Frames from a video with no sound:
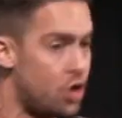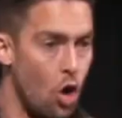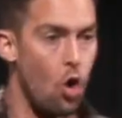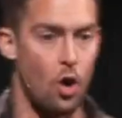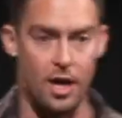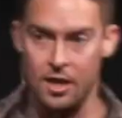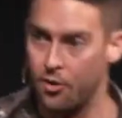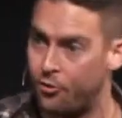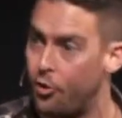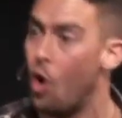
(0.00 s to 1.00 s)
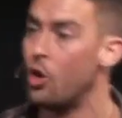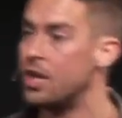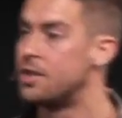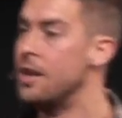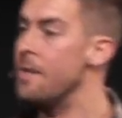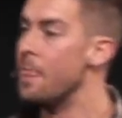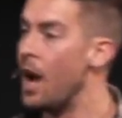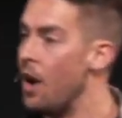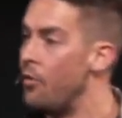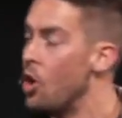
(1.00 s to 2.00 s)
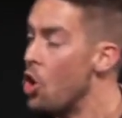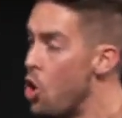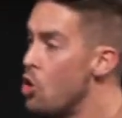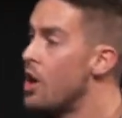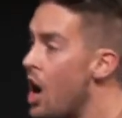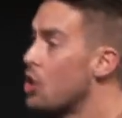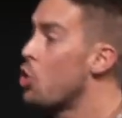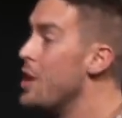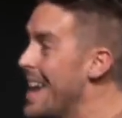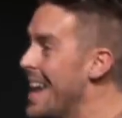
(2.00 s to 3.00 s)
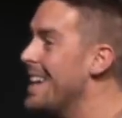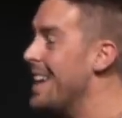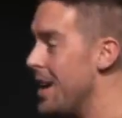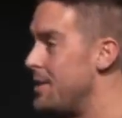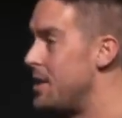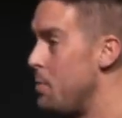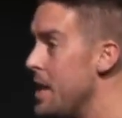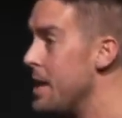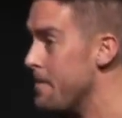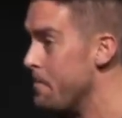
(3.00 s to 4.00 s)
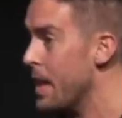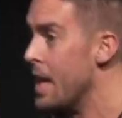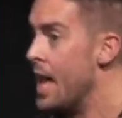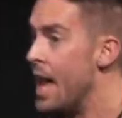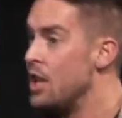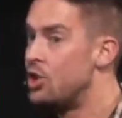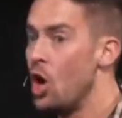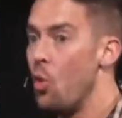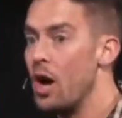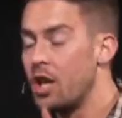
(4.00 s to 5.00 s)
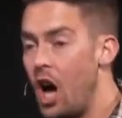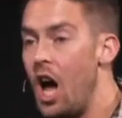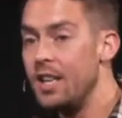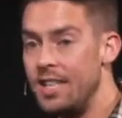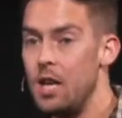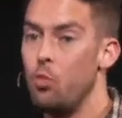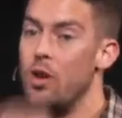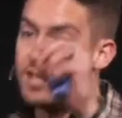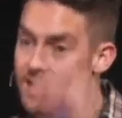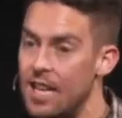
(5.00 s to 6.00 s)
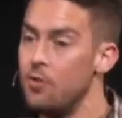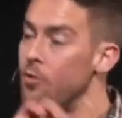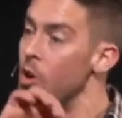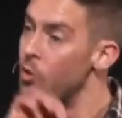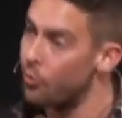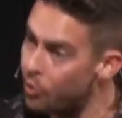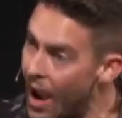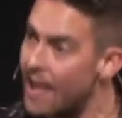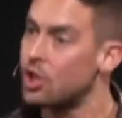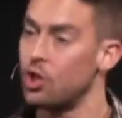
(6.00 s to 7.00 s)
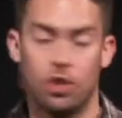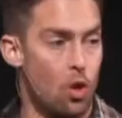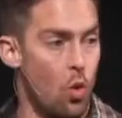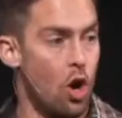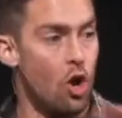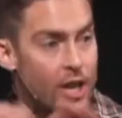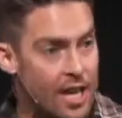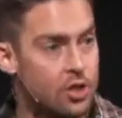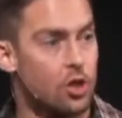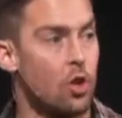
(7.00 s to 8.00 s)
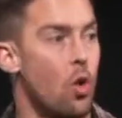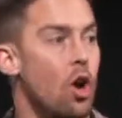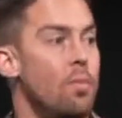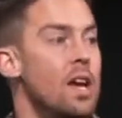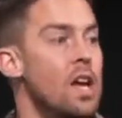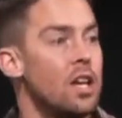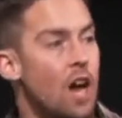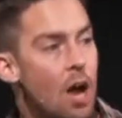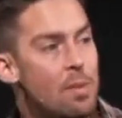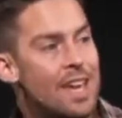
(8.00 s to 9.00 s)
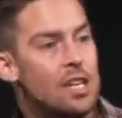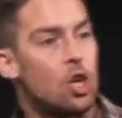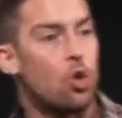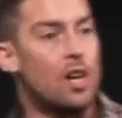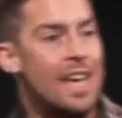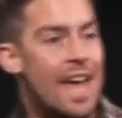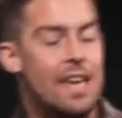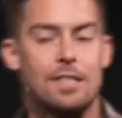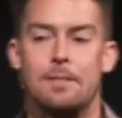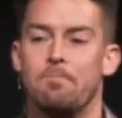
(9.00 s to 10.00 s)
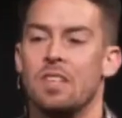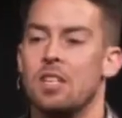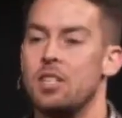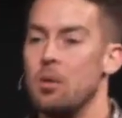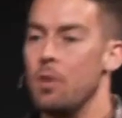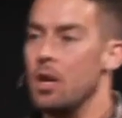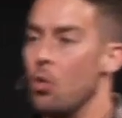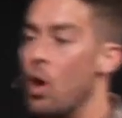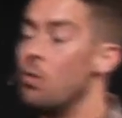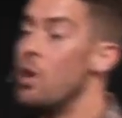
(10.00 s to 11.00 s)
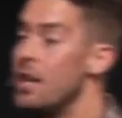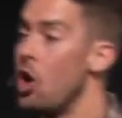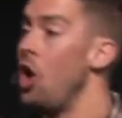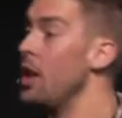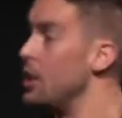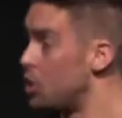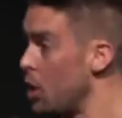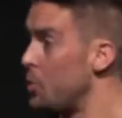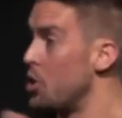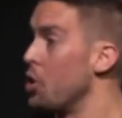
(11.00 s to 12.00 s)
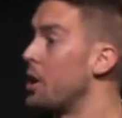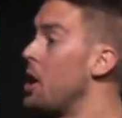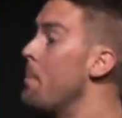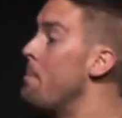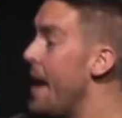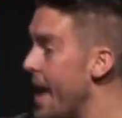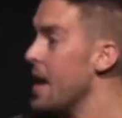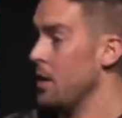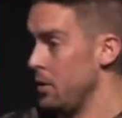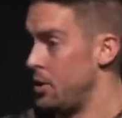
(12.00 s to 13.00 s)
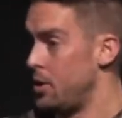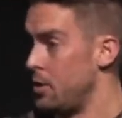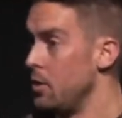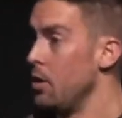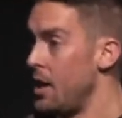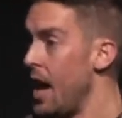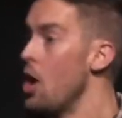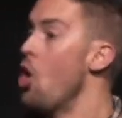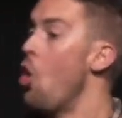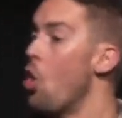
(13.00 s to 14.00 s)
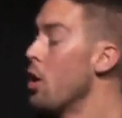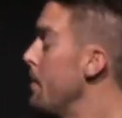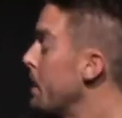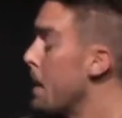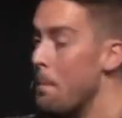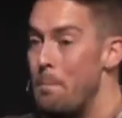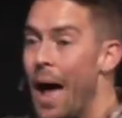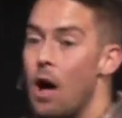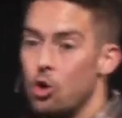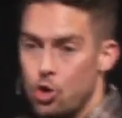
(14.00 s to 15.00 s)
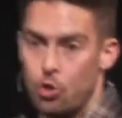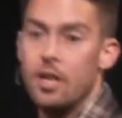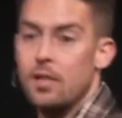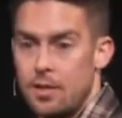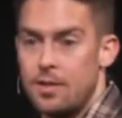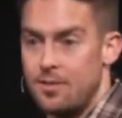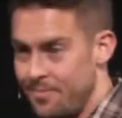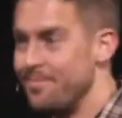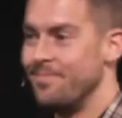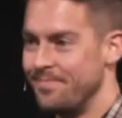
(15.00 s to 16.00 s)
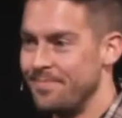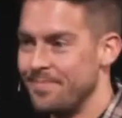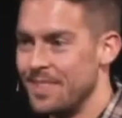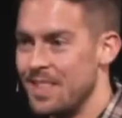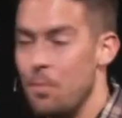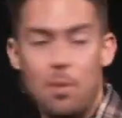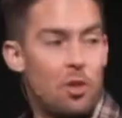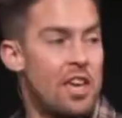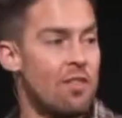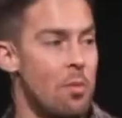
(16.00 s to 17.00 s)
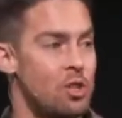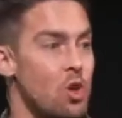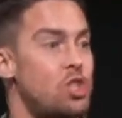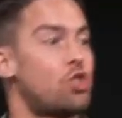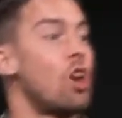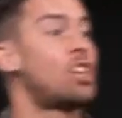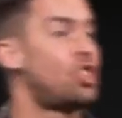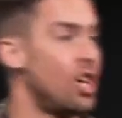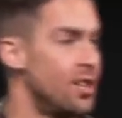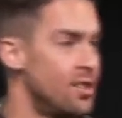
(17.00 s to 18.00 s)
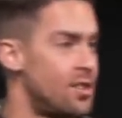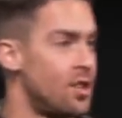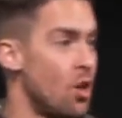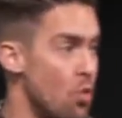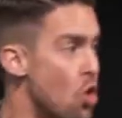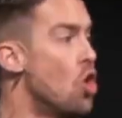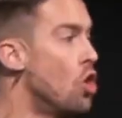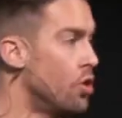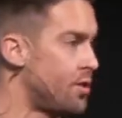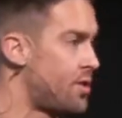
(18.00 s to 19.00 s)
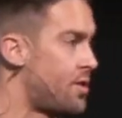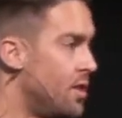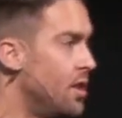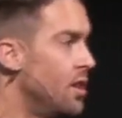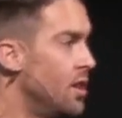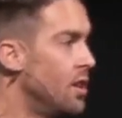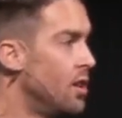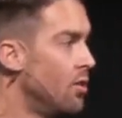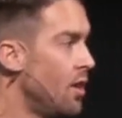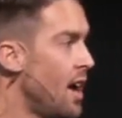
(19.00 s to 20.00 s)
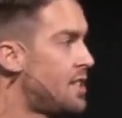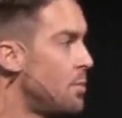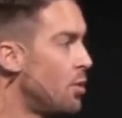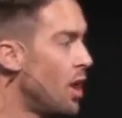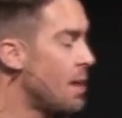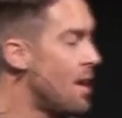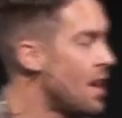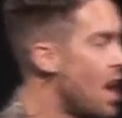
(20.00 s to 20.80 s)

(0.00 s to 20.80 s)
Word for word: joy and the fullness of who God created us to be. And so, what God did when sin fractured the world, entered the world, God began to create some what we call in scripture commands okay? Or boundaries. Some people think of them as restrictions or rules, right? Some people are like, man,